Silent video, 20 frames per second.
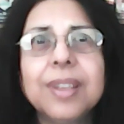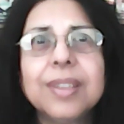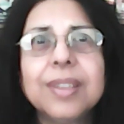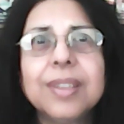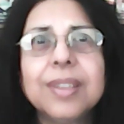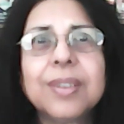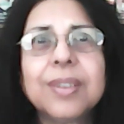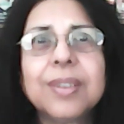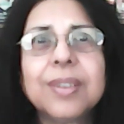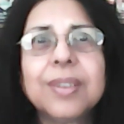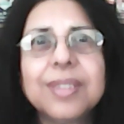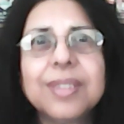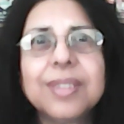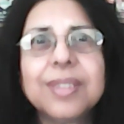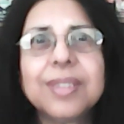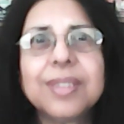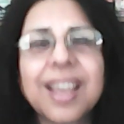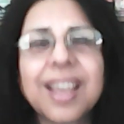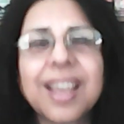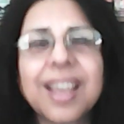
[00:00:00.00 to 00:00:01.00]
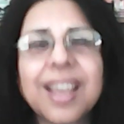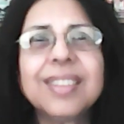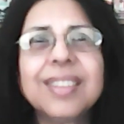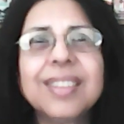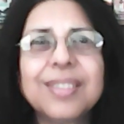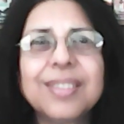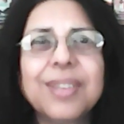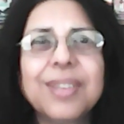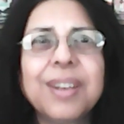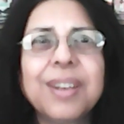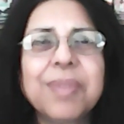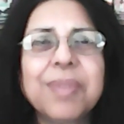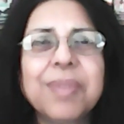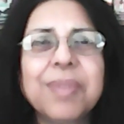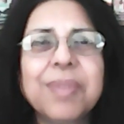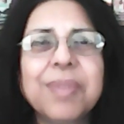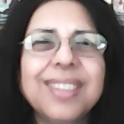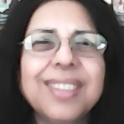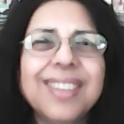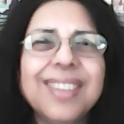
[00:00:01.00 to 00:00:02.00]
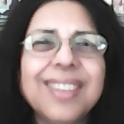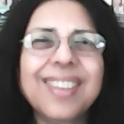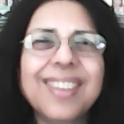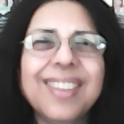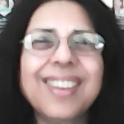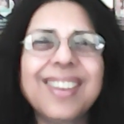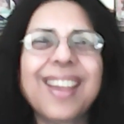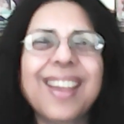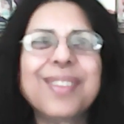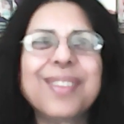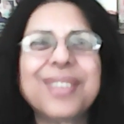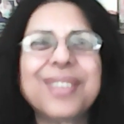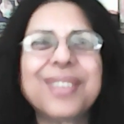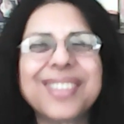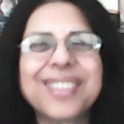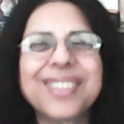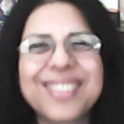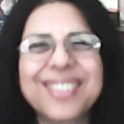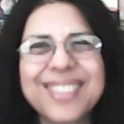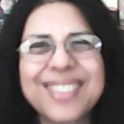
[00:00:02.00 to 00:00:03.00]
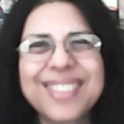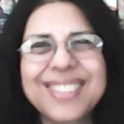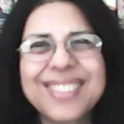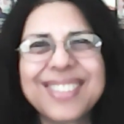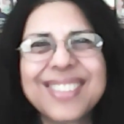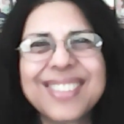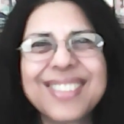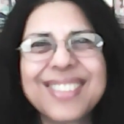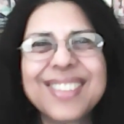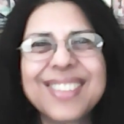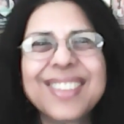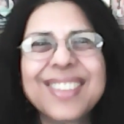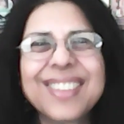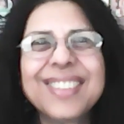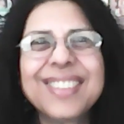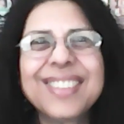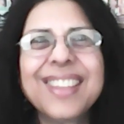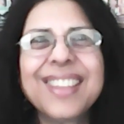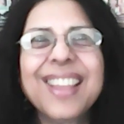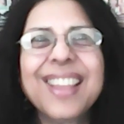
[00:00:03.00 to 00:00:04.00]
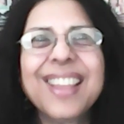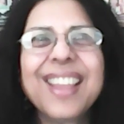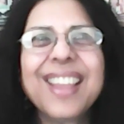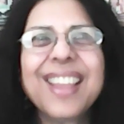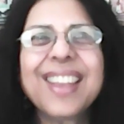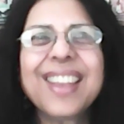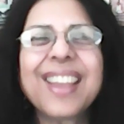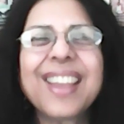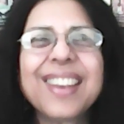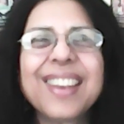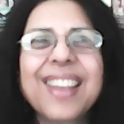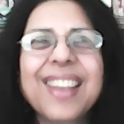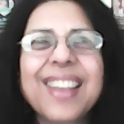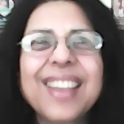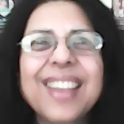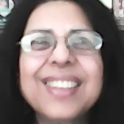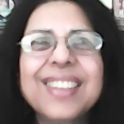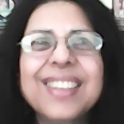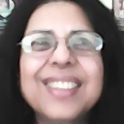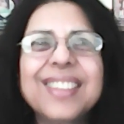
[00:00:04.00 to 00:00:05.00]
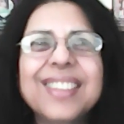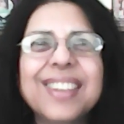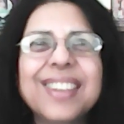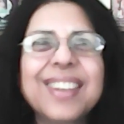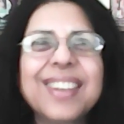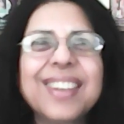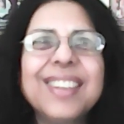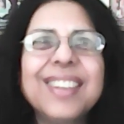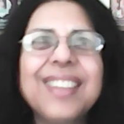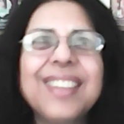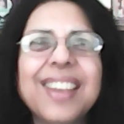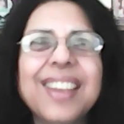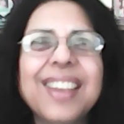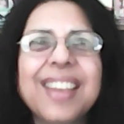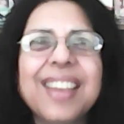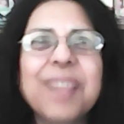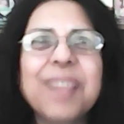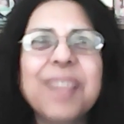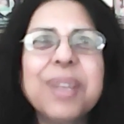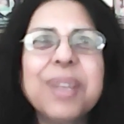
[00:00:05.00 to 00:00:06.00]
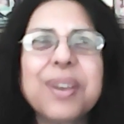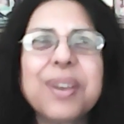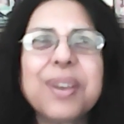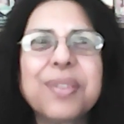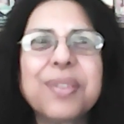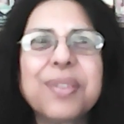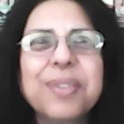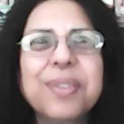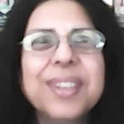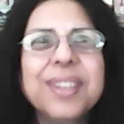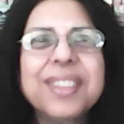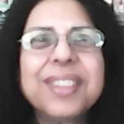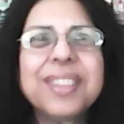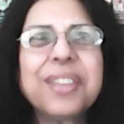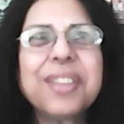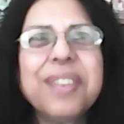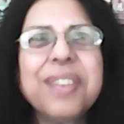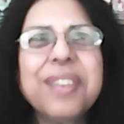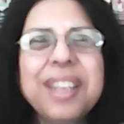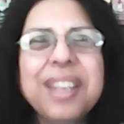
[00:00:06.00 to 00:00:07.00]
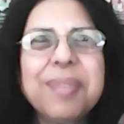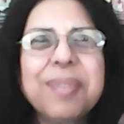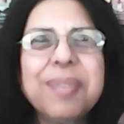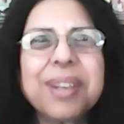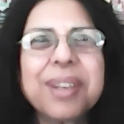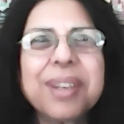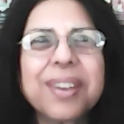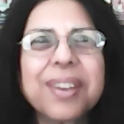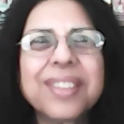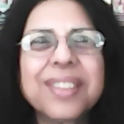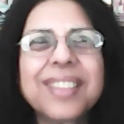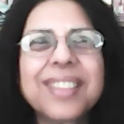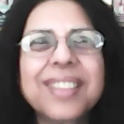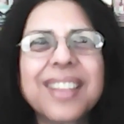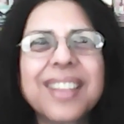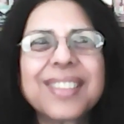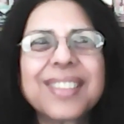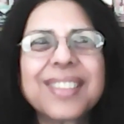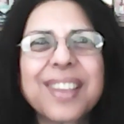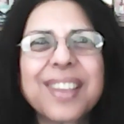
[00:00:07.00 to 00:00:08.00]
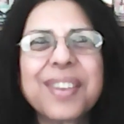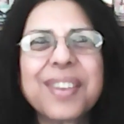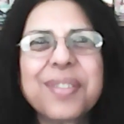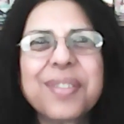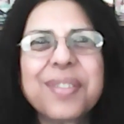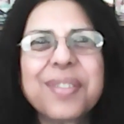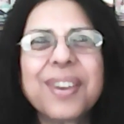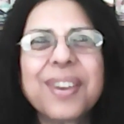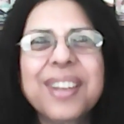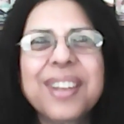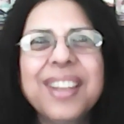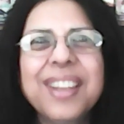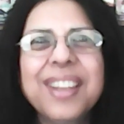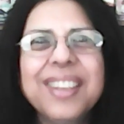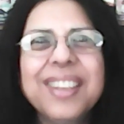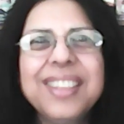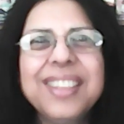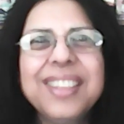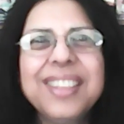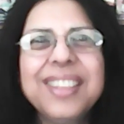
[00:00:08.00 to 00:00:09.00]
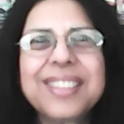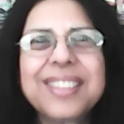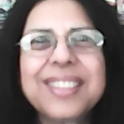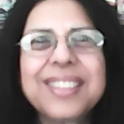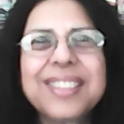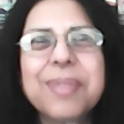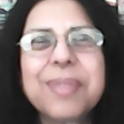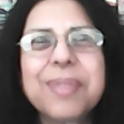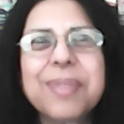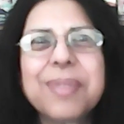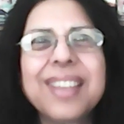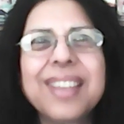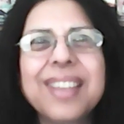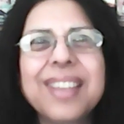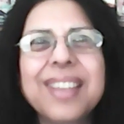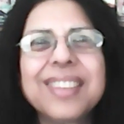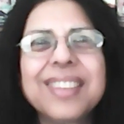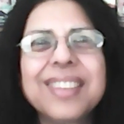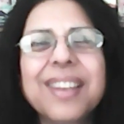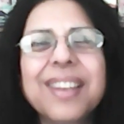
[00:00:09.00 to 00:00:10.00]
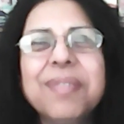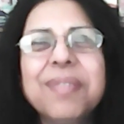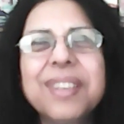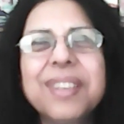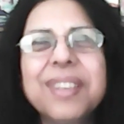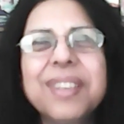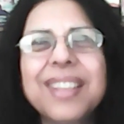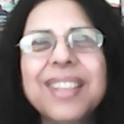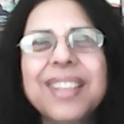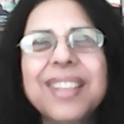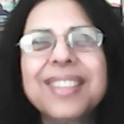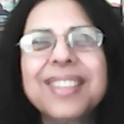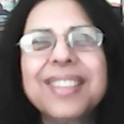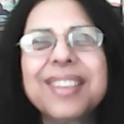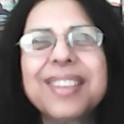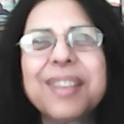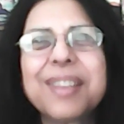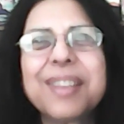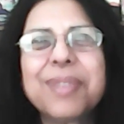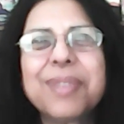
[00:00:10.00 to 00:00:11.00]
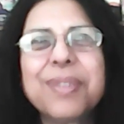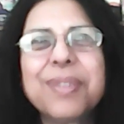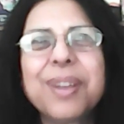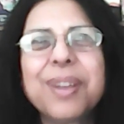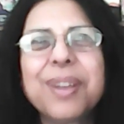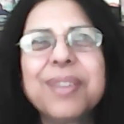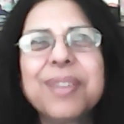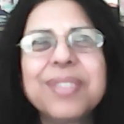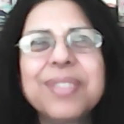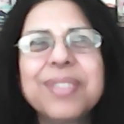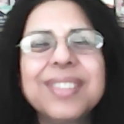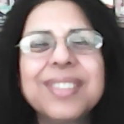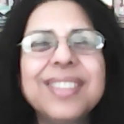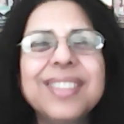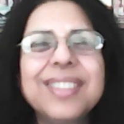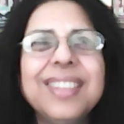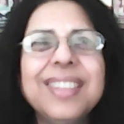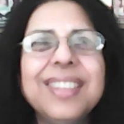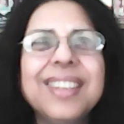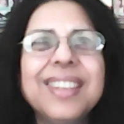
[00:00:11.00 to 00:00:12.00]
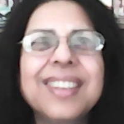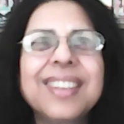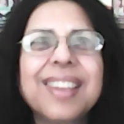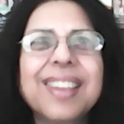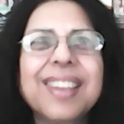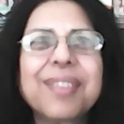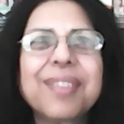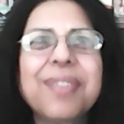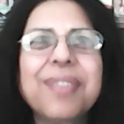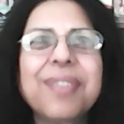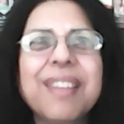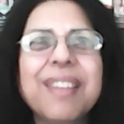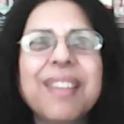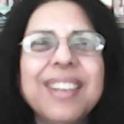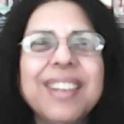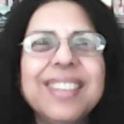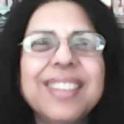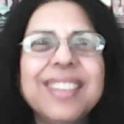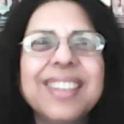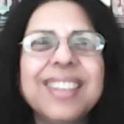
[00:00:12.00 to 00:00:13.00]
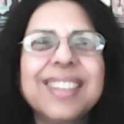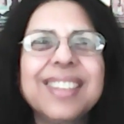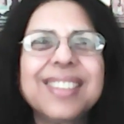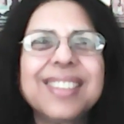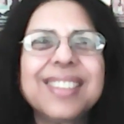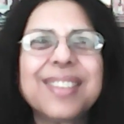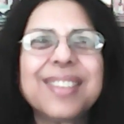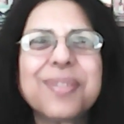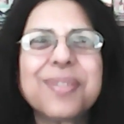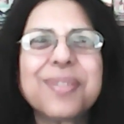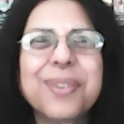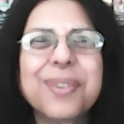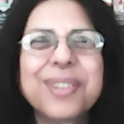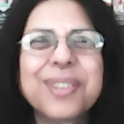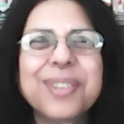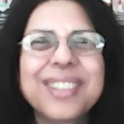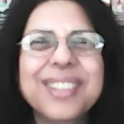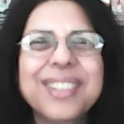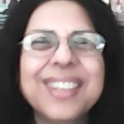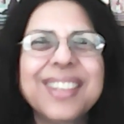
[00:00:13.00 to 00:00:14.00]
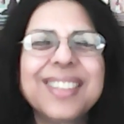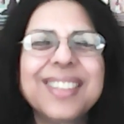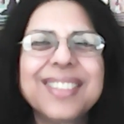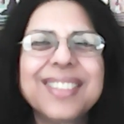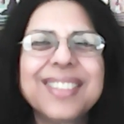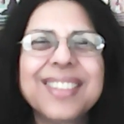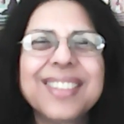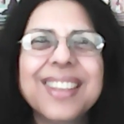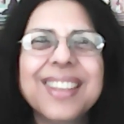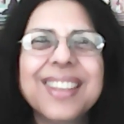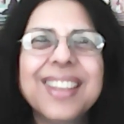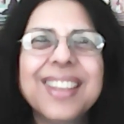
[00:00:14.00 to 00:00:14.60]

So that is very much here. And I wanted three sisters, and I liked the dynamic of three because that's kind of a destabilizing number. That is a number we often see in like fairy tales and folk tales.